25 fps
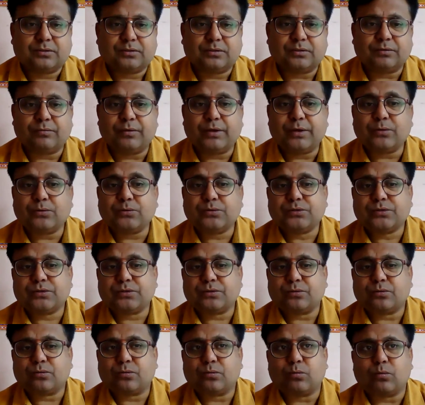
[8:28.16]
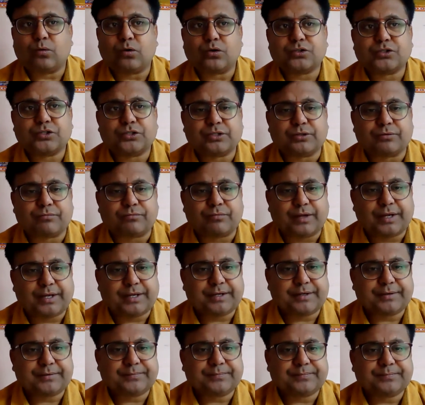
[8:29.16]
the waves wash it
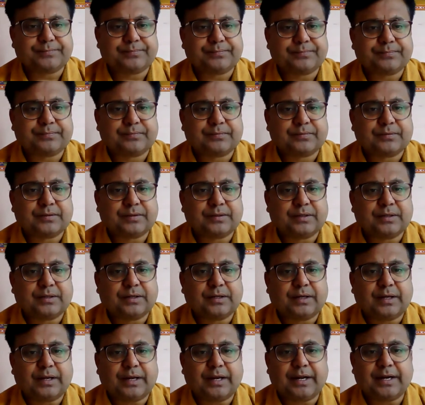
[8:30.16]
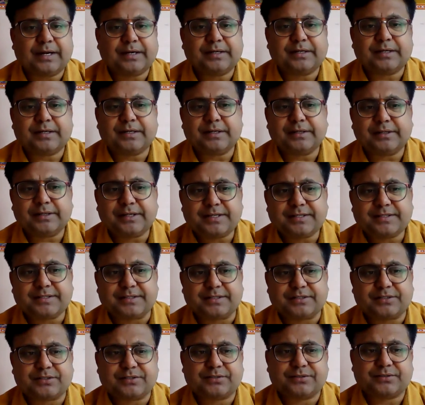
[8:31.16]
away and erase
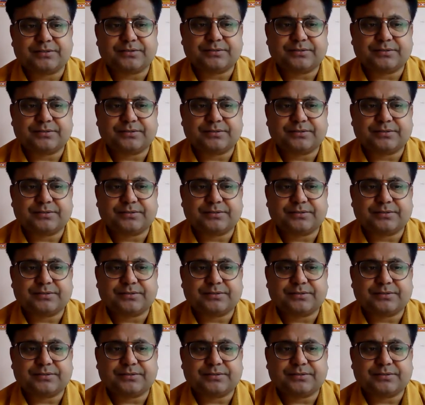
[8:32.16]
it.